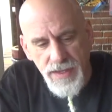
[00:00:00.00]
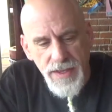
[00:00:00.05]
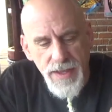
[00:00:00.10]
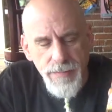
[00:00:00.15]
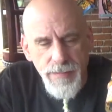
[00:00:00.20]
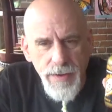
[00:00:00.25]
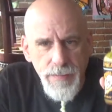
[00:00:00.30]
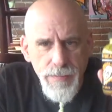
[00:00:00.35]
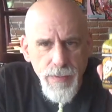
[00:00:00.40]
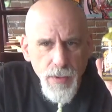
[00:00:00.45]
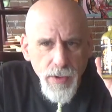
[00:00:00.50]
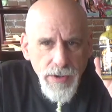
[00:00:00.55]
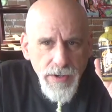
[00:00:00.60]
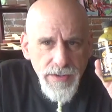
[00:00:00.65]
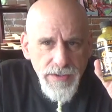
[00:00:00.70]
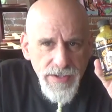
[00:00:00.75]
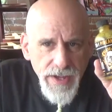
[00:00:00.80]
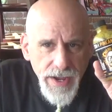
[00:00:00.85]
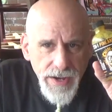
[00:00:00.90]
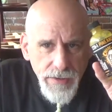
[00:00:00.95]
I'm going to pour an
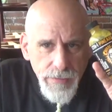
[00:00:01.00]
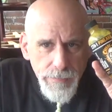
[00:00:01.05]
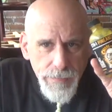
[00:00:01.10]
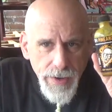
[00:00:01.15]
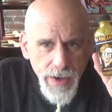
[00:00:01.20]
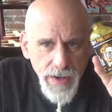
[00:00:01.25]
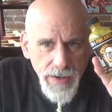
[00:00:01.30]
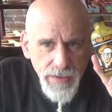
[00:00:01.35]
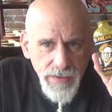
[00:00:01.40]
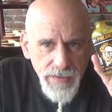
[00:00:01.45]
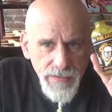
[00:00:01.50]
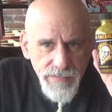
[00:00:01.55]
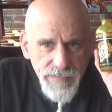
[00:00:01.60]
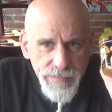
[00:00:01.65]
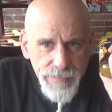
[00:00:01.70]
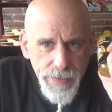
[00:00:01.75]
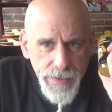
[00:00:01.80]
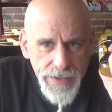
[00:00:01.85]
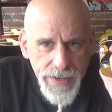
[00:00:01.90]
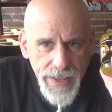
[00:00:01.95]
entire bottle
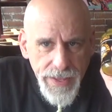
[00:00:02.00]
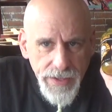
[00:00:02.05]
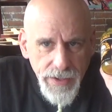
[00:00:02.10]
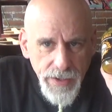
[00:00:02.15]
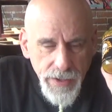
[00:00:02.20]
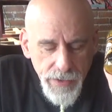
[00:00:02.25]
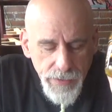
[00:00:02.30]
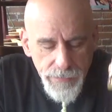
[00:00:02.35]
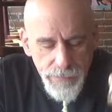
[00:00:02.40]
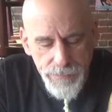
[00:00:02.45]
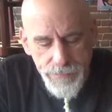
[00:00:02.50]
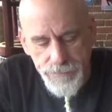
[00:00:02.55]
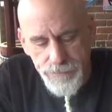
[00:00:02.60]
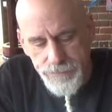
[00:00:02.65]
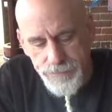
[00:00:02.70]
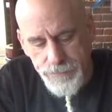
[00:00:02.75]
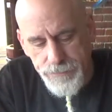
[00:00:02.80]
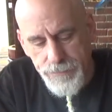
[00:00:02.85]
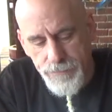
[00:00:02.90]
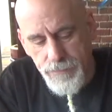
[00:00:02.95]
of Panango,
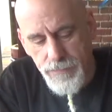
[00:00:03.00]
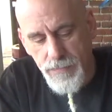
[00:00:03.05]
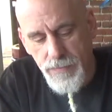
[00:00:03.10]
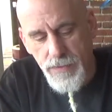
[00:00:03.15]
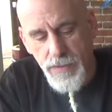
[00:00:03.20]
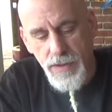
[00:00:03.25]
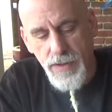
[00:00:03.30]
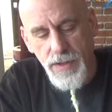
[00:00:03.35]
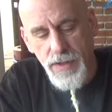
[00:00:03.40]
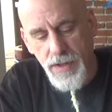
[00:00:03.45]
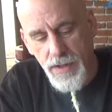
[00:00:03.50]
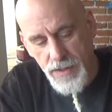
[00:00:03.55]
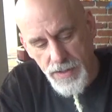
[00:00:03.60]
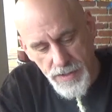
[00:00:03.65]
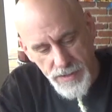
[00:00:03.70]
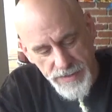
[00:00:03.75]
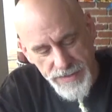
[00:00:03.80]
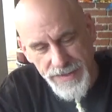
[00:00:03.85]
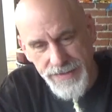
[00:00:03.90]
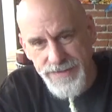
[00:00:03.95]

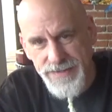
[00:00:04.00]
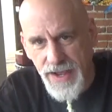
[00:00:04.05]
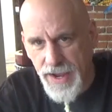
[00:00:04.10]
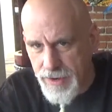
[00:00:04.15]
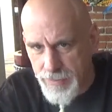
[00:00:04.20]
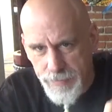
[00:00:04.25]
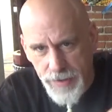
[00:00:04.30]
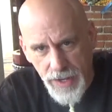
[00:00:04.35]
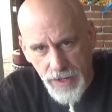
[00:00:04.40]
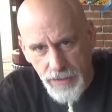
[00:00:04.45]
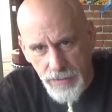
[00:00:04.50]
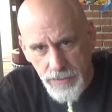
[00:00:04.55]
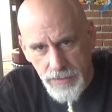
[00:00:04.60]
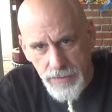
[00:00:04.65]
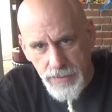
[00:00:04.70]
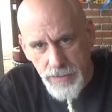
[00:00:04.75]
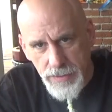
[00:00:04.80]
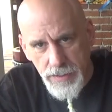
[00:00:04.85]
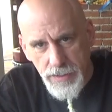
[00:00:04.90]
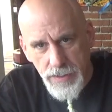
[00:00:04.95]
the entire bottle,
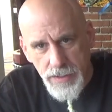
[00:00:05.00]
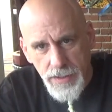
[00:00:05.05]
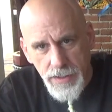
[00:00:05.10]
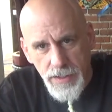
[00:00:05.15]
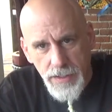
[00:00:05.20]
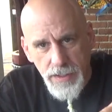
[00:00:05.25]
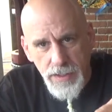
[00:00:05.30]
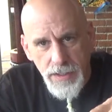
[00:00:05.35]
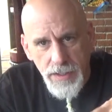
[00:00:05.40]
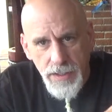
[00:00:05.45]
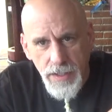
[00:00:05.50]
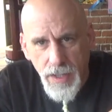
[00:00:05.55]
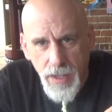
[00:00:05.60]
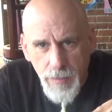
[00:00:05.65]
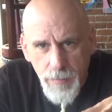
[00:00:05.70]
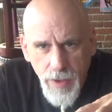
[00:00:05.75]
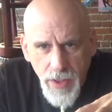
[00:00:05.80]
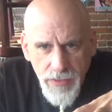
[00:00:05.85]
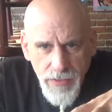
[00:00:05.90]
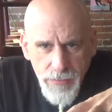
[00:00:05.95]

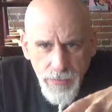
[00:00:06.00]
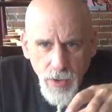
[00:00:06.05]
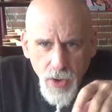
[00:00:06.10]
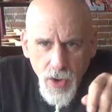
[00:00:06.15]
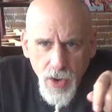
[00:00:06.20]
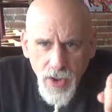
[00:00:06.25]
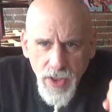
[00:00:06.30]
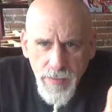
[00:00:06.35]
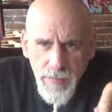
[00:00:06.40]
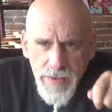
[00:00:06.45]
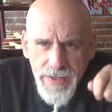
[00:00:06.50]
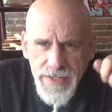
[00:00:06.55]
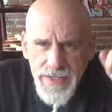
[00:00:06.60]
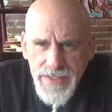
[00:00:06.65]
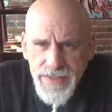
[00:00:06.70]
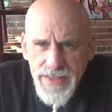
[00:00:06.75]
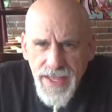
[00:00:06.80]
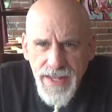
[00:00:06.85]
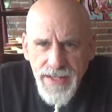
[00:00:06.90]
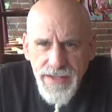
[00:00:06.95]
on the bowl. I'm going to
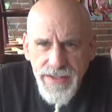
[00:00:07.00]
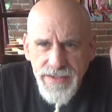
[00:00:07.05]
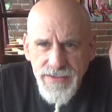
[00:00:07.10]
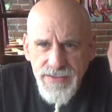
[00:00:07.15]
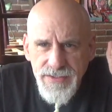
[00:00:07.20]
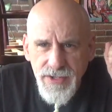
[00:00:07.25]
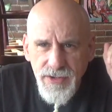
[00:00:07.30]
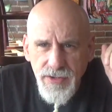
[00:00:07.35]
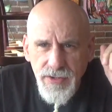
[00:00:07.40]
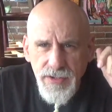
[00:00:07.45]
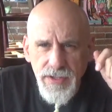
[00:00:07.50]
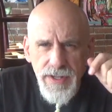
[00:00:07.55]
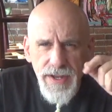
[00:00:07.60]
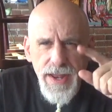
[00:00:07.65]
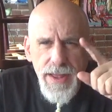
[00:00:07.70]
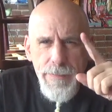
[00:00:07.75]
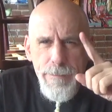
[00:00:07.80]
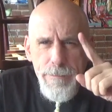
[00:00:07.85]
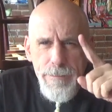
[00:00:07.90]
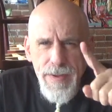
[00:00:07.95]
eat that like cereal.
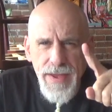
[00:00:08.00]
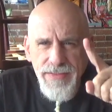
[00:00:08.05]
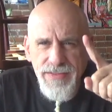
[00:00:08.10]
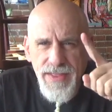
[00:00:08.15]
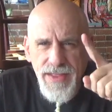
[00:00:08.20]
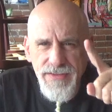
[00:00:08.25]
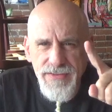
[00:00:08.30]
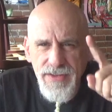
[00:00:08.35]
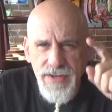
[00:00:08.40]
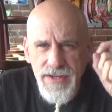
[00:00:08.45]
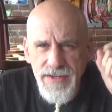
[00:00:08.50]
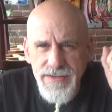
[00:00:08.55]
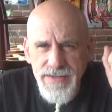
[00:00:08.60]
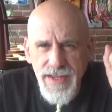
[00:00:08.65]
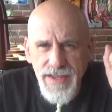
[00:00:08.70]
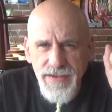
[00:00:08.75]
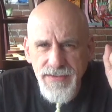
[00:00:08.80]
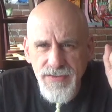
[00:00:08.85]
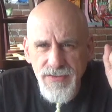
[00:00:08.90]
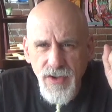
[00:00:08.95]
I bet that's going to
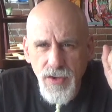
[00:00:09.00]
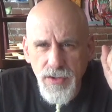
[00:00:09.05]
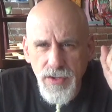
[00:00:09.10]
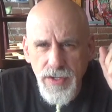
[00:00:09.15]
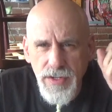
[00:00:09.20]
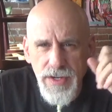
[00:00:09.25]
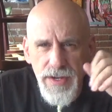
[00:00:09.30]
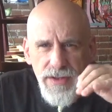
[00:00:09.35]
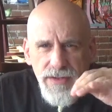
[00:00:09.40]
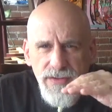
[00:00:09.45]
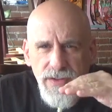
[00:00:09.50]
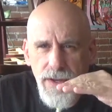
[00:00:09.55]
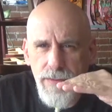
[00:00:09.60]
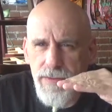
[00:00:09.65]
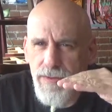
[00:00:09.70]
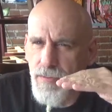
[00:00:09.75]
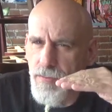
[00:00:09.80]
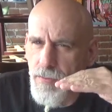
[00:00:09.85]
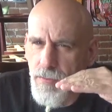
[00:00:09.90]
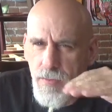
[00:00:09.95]
taste so good, and it's going
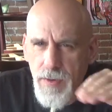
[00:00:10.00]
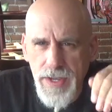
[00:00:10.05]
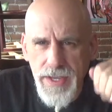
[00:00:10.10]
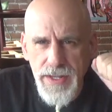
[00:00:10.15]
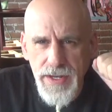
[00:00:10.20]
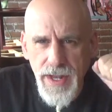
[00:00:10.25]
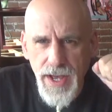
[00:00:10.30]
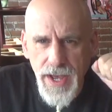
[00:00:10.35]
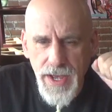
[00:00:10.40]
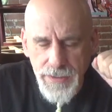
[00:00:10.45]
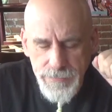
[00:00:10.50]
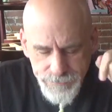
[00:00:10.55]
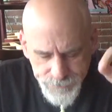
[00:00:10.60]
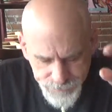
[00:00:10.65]
to be wicked hot.